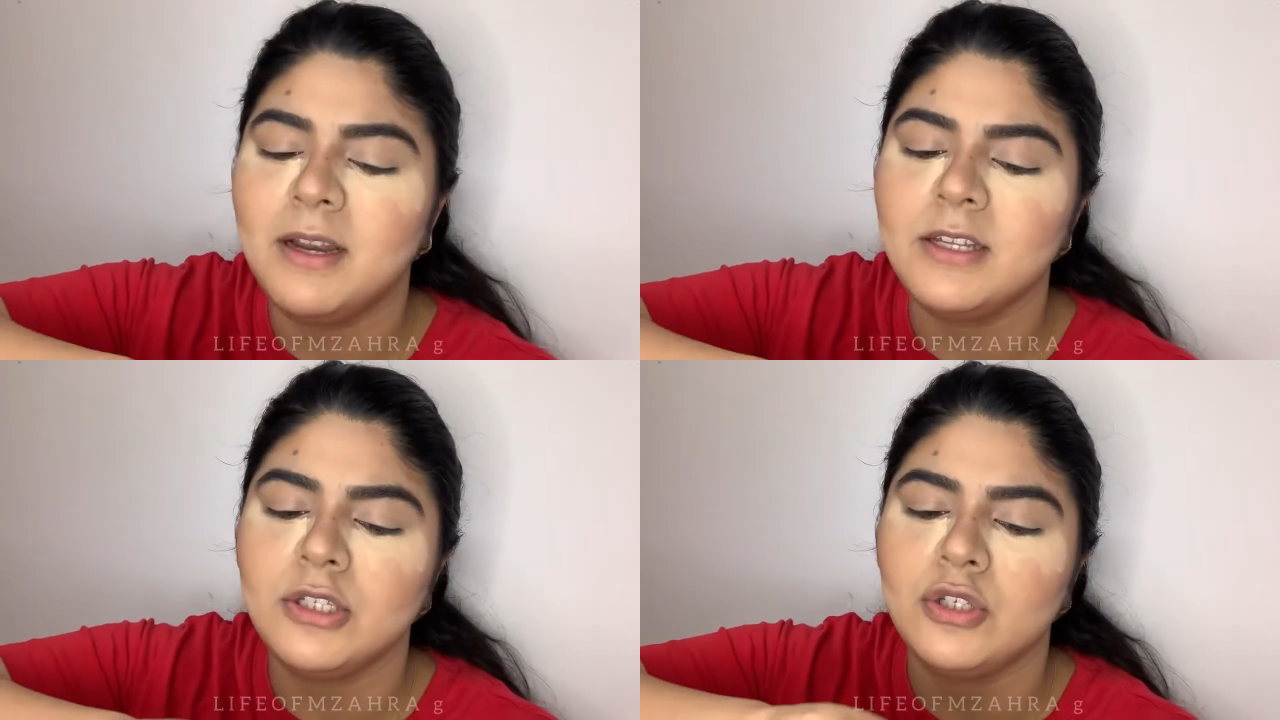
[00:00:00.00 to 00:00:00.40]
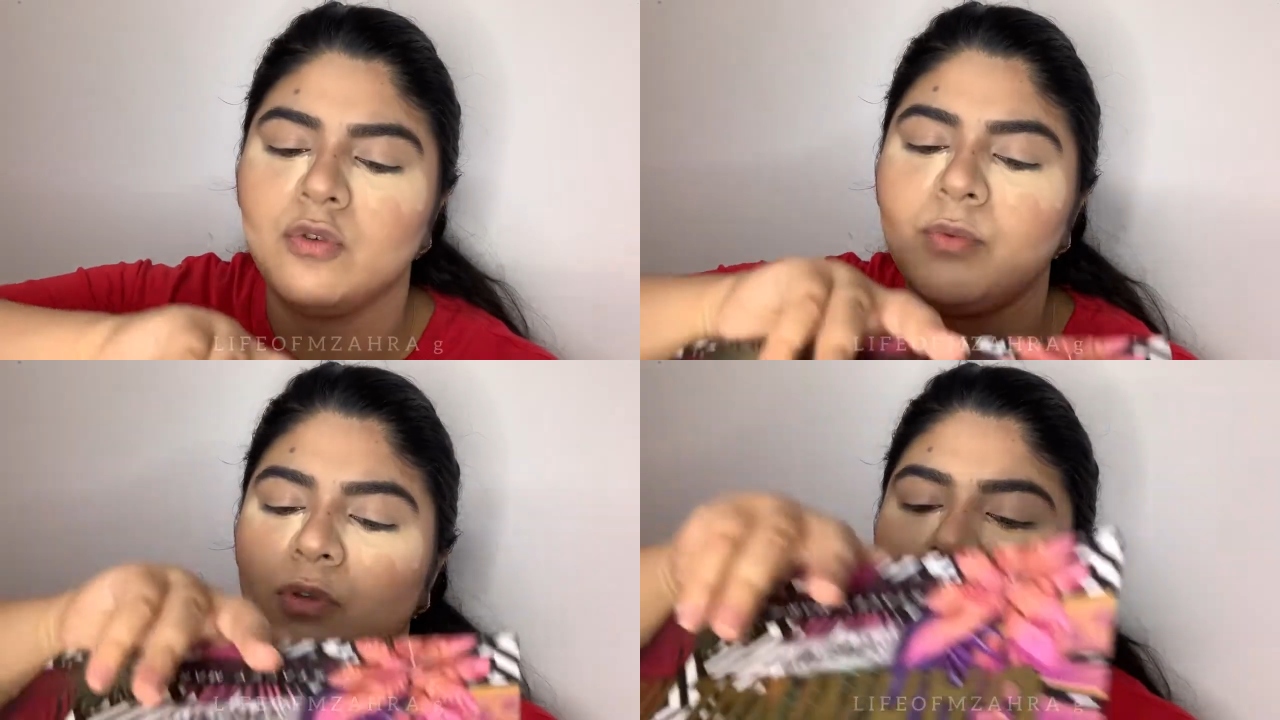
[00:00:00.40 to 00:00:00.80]
is so
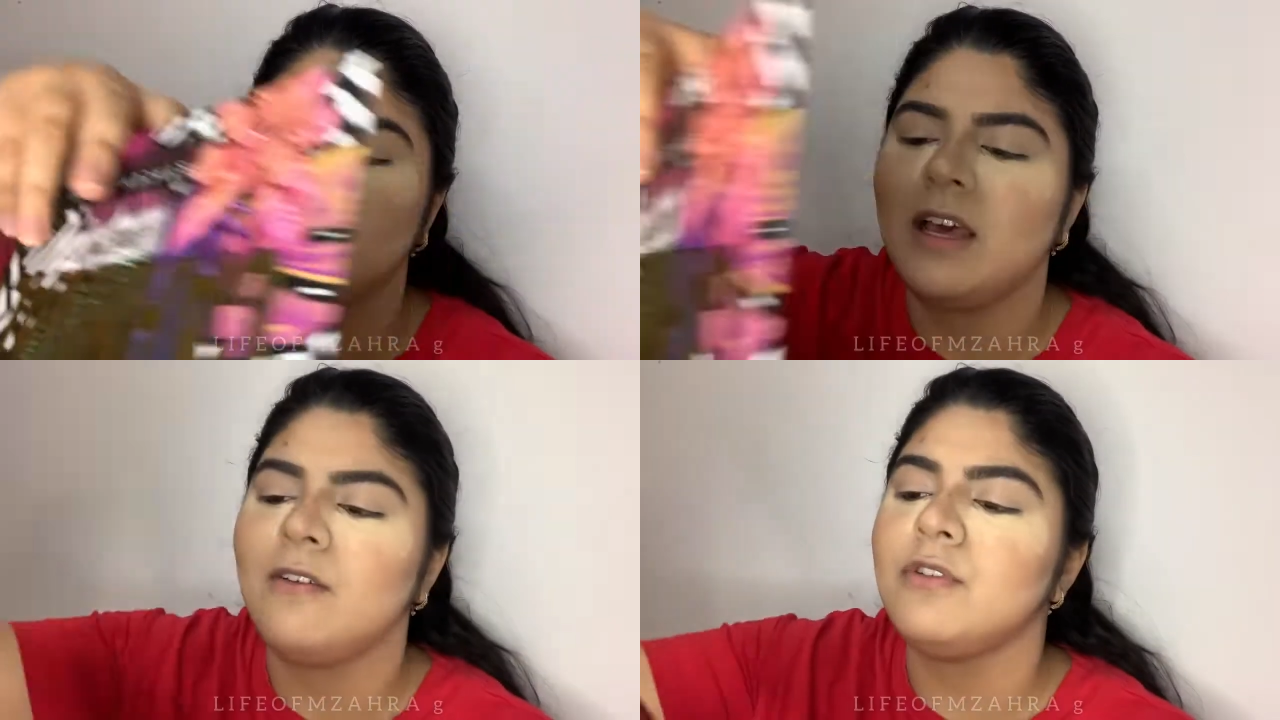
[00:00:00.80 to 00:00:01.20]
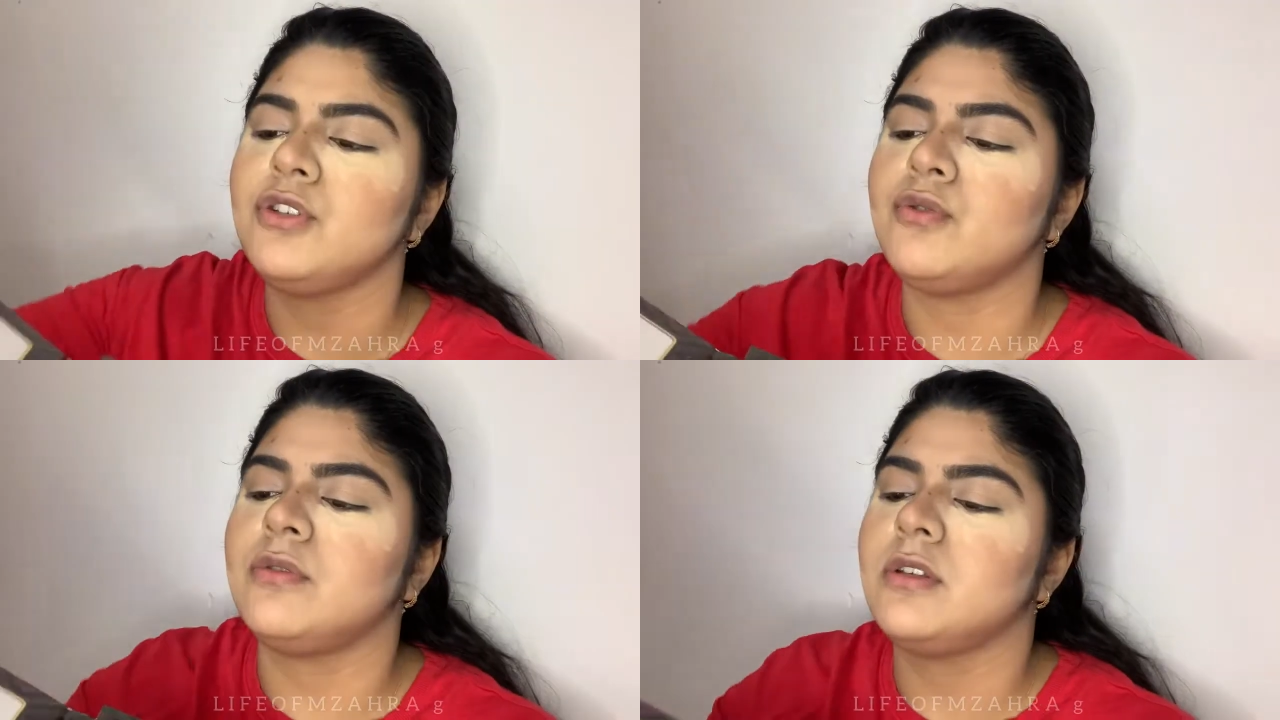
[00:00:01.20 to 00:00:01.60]
beautiful i haven't
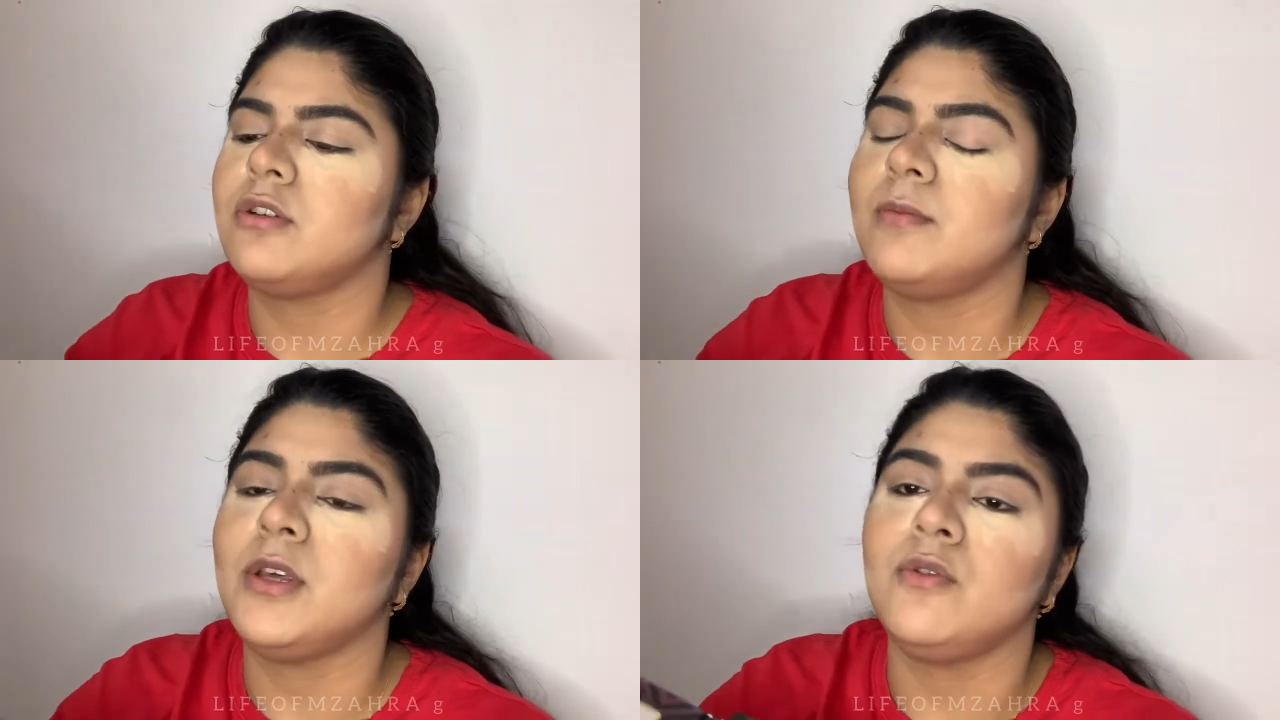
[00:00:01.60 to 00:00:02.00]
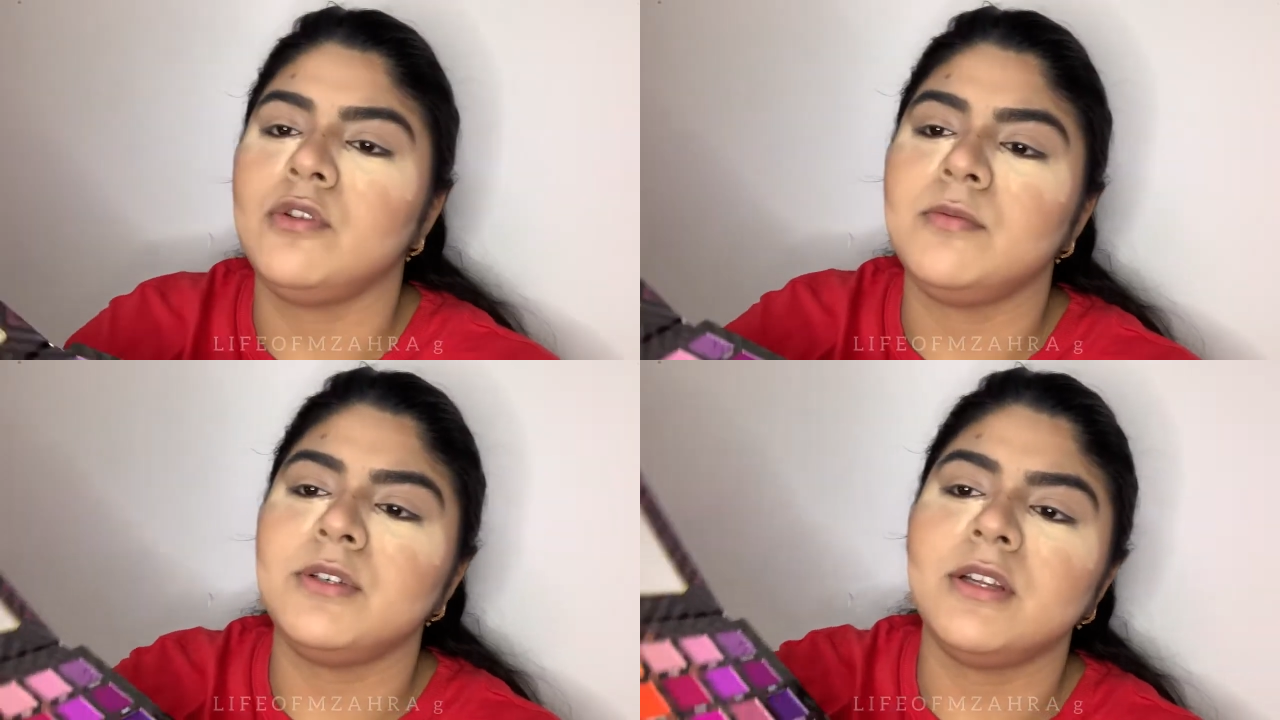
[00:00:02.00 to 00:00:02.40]
showed this on my
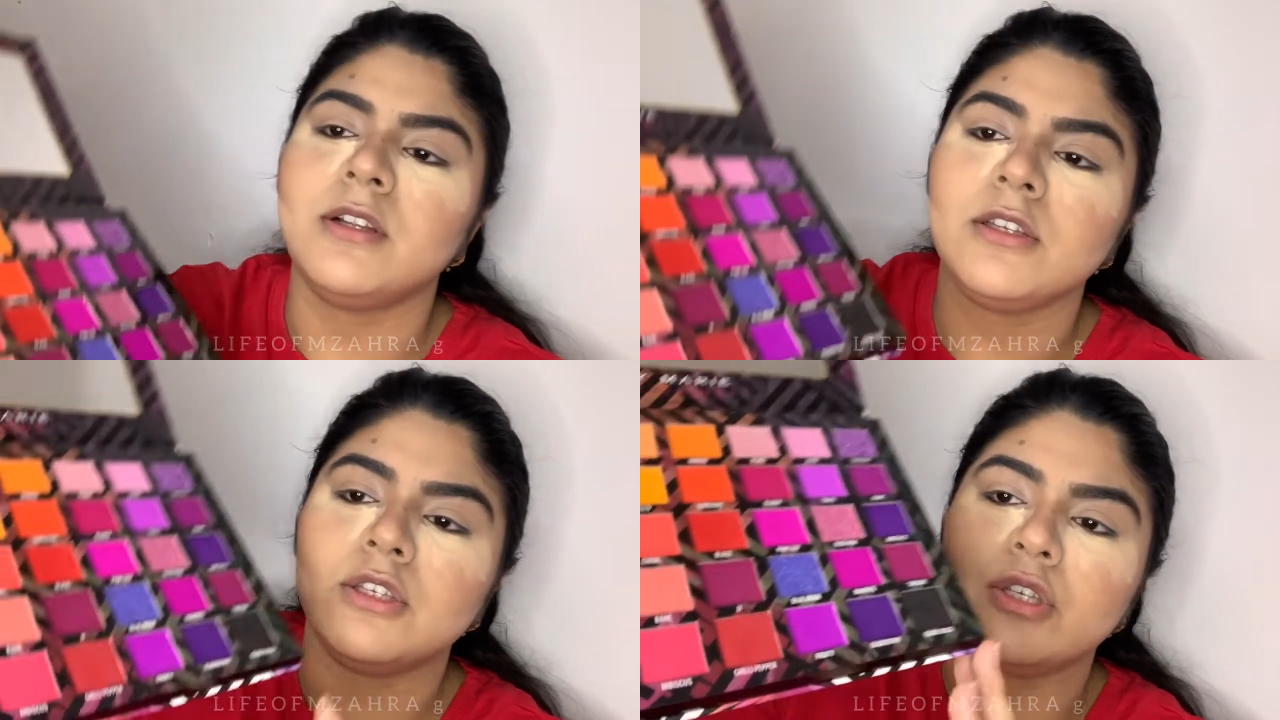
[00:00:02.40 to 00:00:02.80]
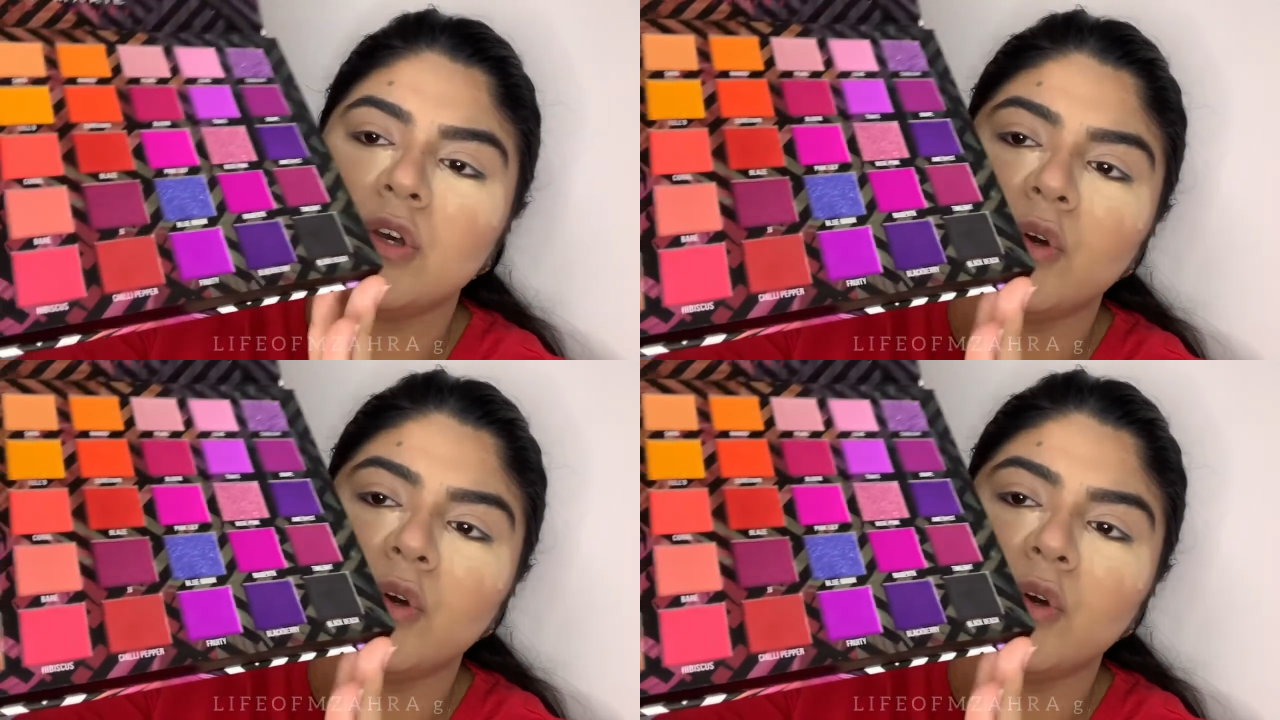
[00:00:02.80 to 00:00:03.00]
youtube channel so